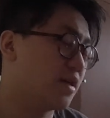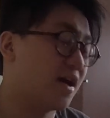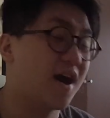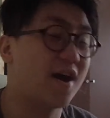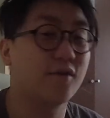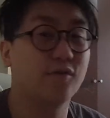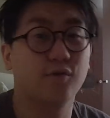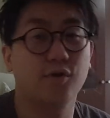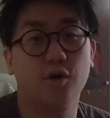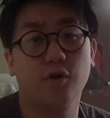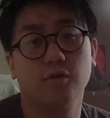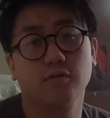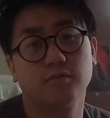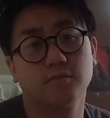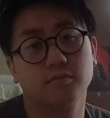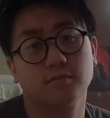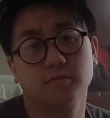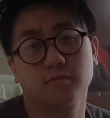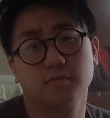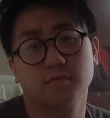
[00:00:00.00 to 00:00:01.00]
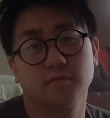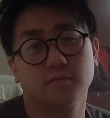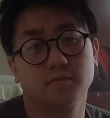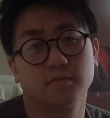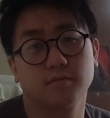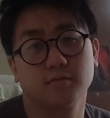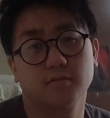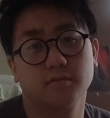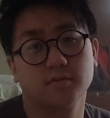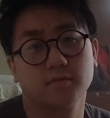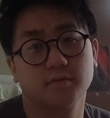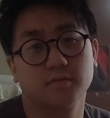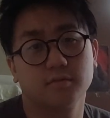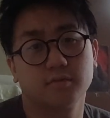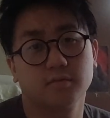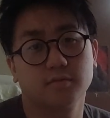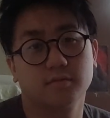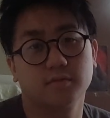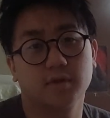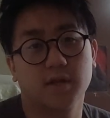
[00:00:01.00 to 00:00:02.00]
I don't know.
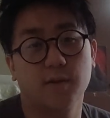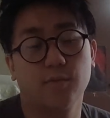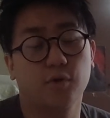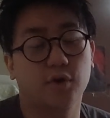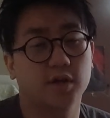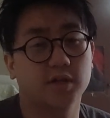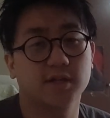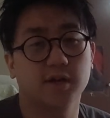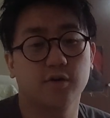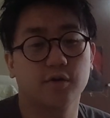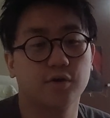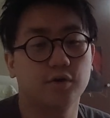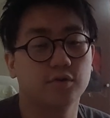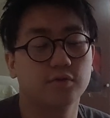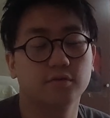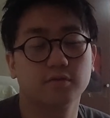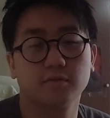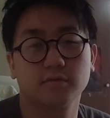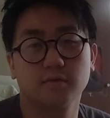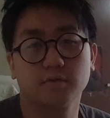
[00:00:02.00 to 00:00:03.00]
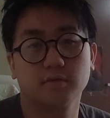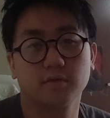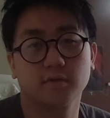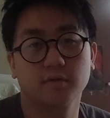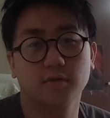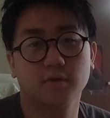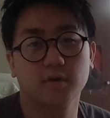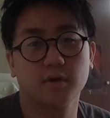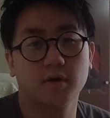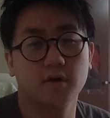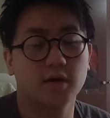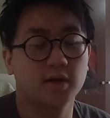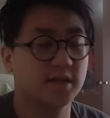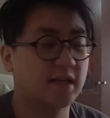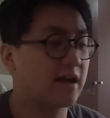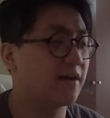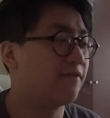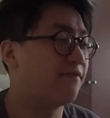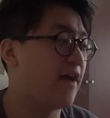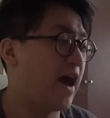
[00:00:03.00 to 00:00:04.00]
I'm not gonna tell you.
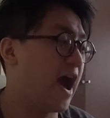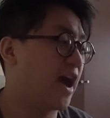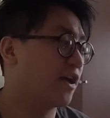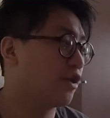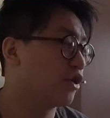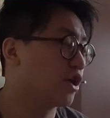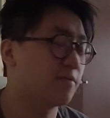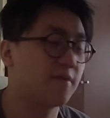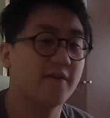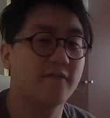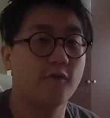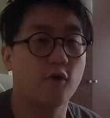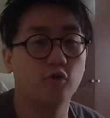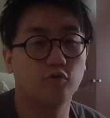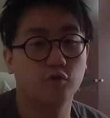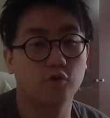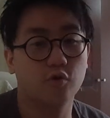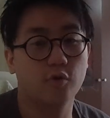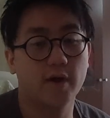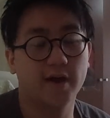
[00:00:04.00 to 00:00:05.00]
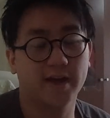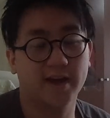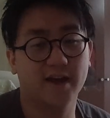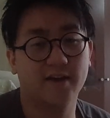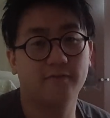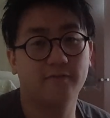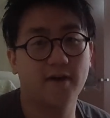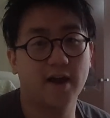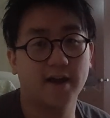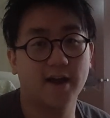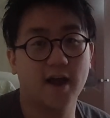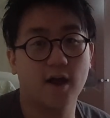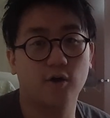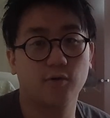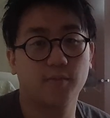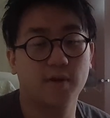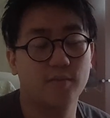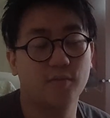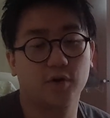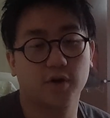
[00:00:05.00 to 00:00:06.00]
I can I can look at my phone real quick and I can find
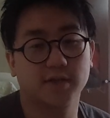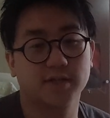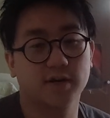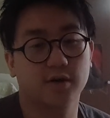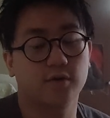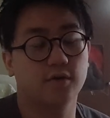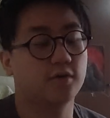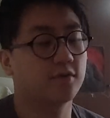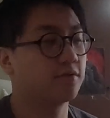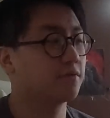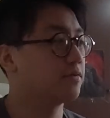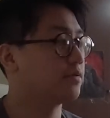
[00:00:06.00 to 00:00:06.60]
out, but I'm not gonna tell you.